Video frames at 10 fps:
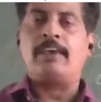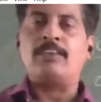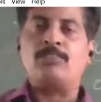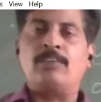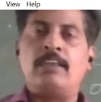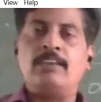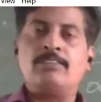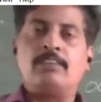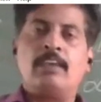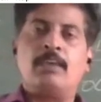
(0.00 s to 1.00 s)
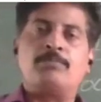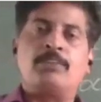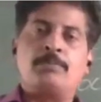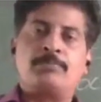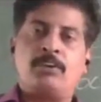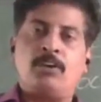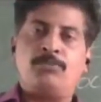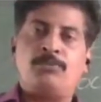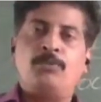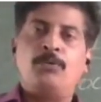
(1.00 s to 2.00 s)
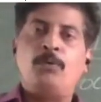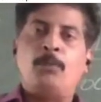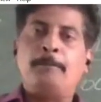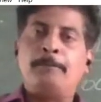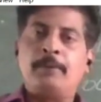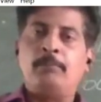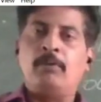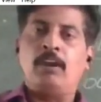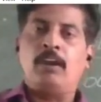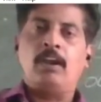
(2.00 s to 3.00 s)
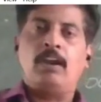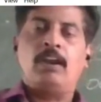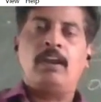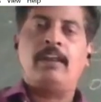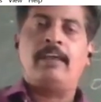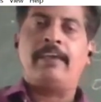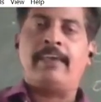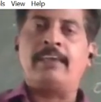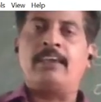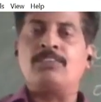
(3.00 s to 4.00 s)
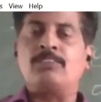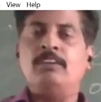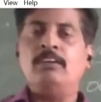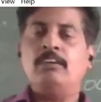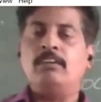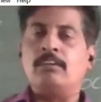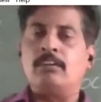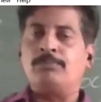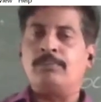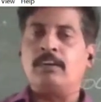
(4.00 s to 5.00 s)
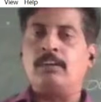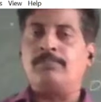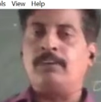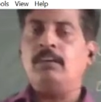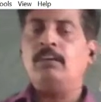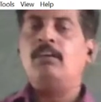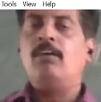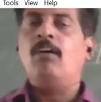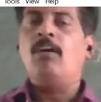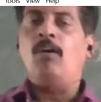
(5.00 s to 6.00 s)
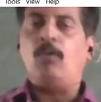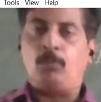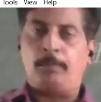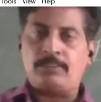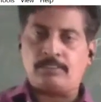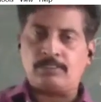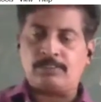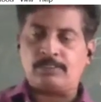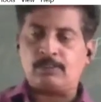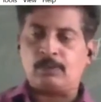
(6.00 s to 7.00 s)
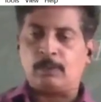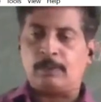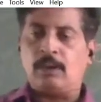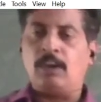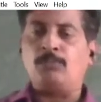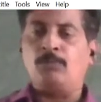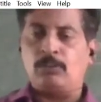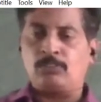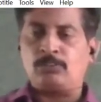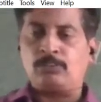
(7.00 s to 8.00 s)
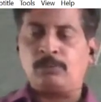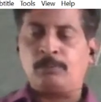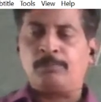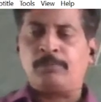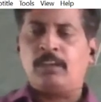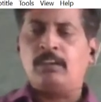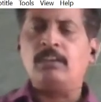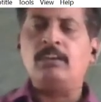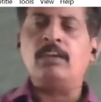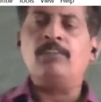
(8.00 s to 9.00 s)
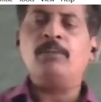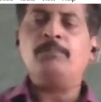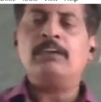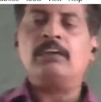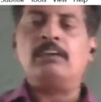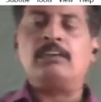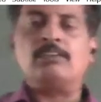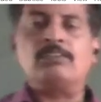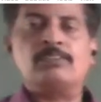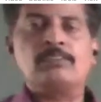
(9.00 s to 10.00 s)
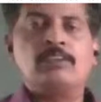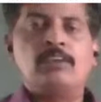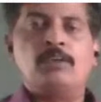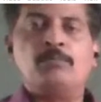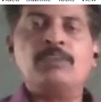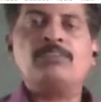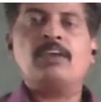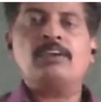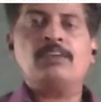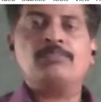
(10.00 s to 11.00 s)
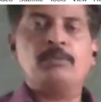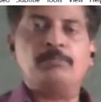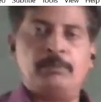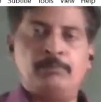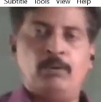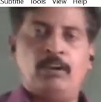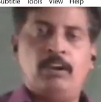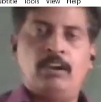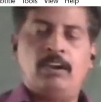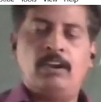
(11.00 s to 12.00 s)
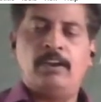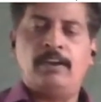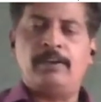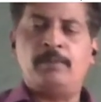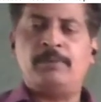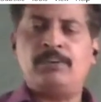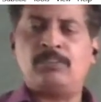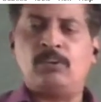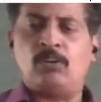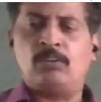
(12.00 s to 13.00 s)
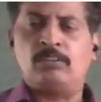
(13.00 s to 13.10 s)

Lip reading: as well as absorption of people engaged in different occupations or works. In developing countries, majority of the people depends on